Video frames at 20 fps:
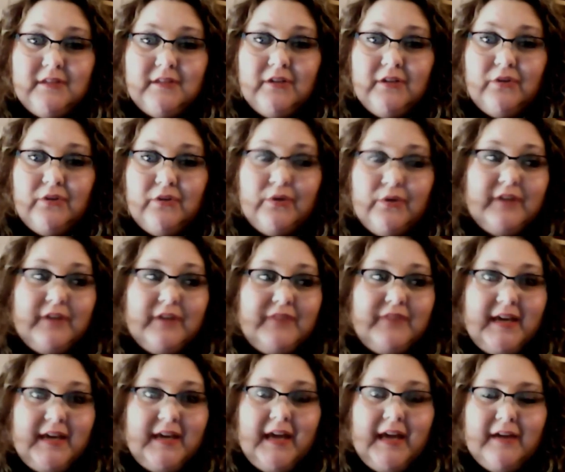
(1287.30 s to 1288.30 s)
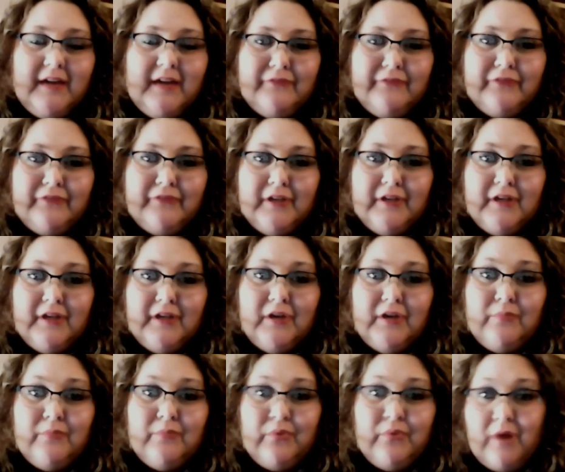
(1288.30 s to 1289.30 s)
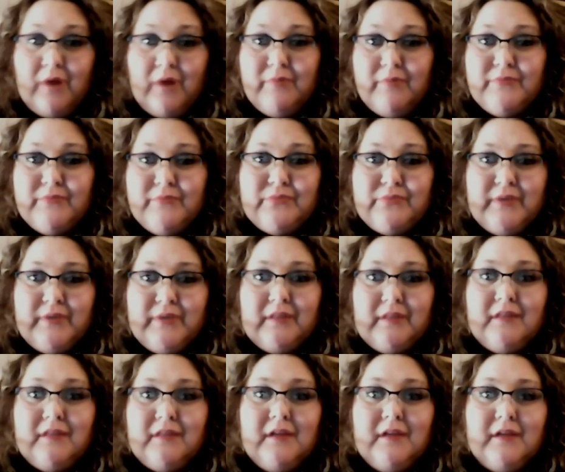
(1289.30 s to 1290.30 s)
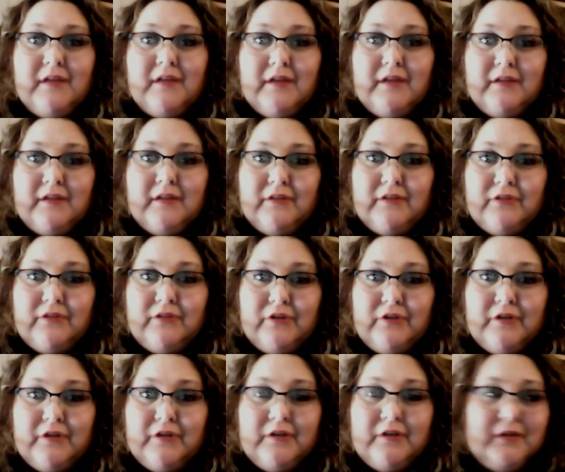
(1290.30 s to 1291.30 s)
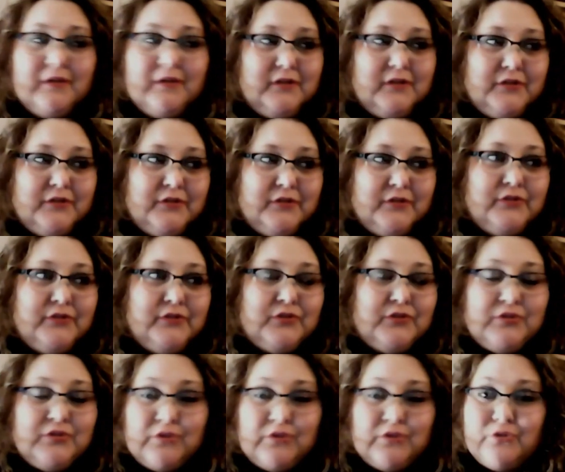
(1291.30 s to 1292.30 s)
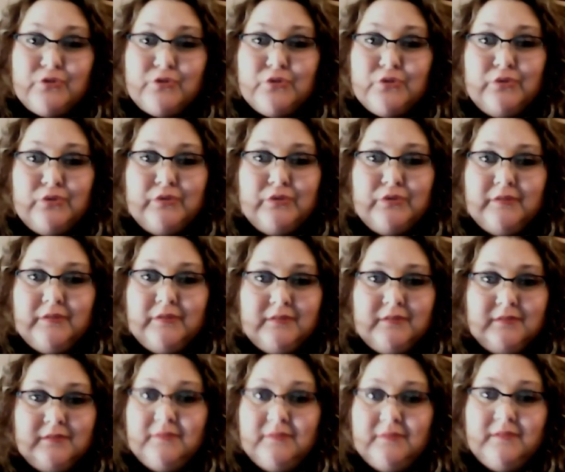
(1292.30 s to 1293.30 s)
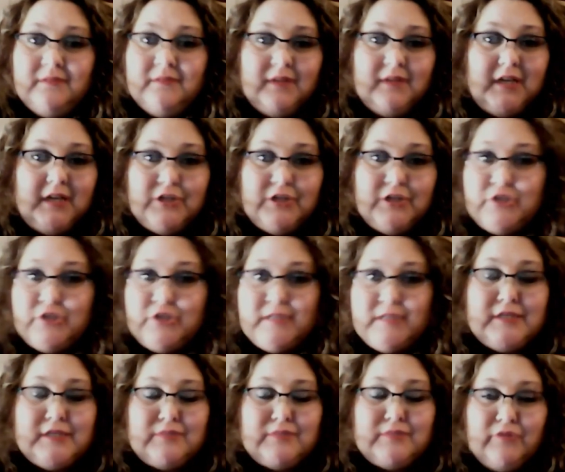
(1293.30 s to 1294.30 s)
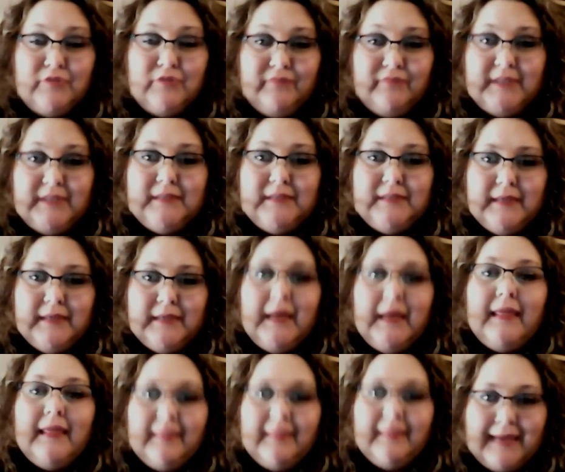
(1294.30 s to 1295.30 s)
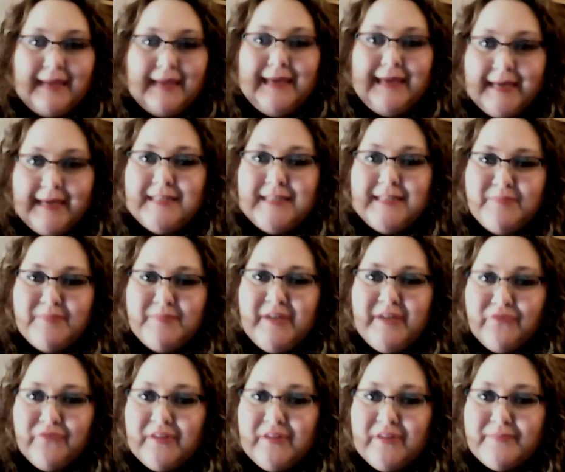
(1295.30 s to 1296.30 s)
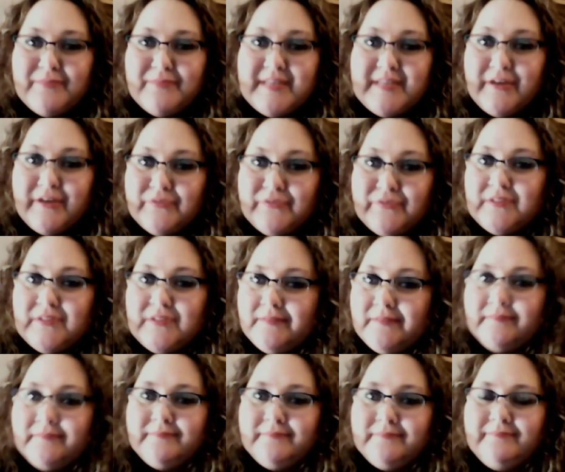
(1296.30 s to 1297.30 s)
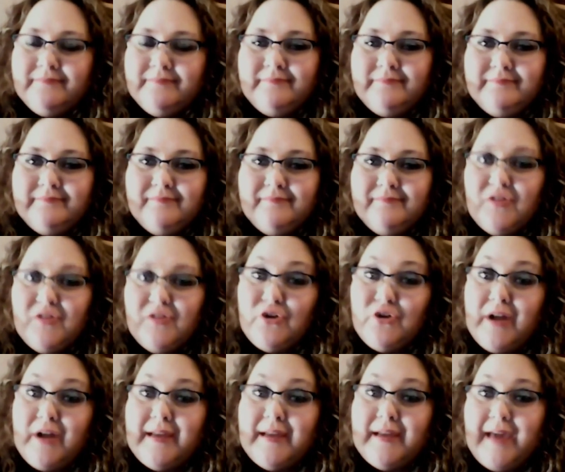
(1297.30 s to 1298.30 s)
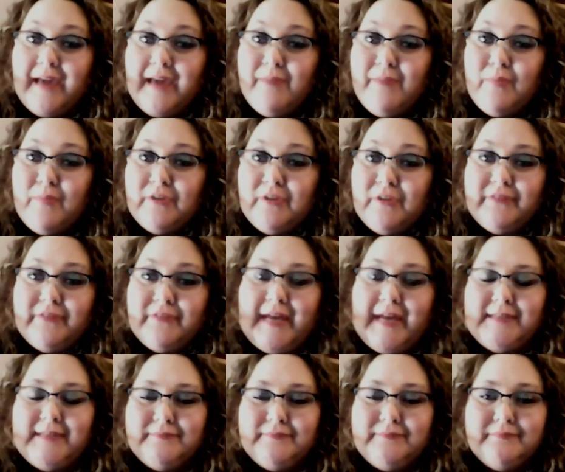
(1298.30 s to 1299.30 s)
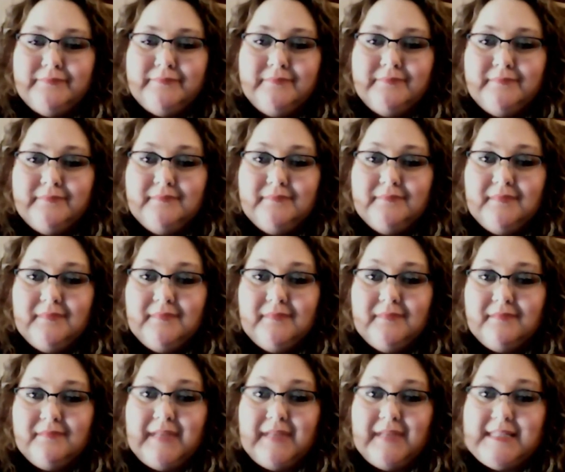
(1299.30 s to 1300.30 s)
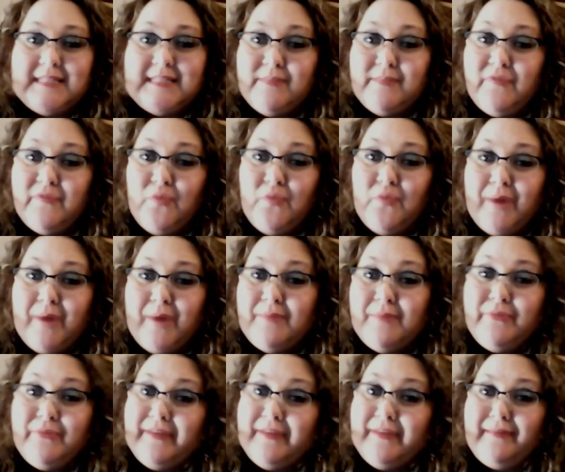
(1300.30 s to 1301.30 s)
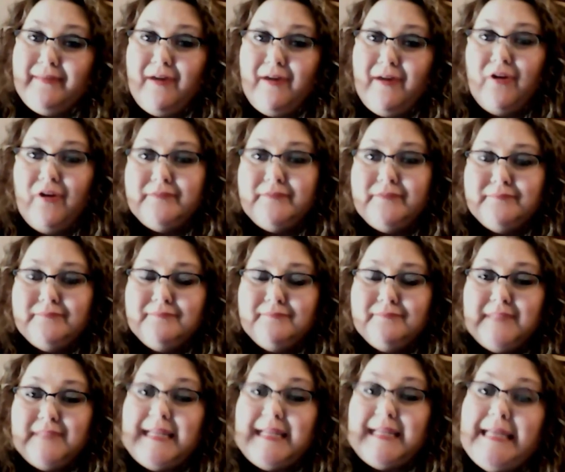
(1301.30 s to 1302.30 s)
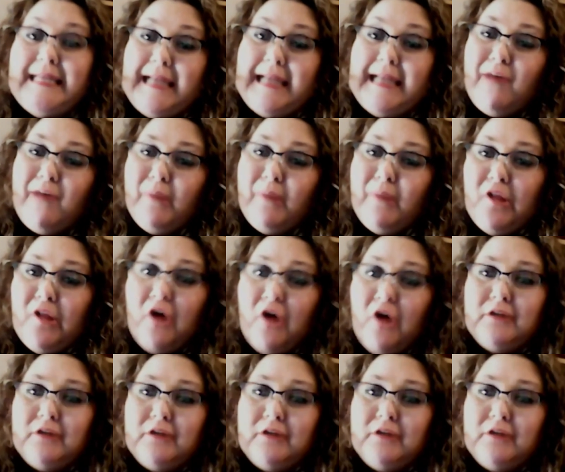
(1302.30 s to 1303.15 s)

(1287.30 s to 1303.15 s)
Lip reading: or if they have problems with their social injustice movement, they can speak for themselves. They're not incapable of that. Like some of you white people think they are. They need help along.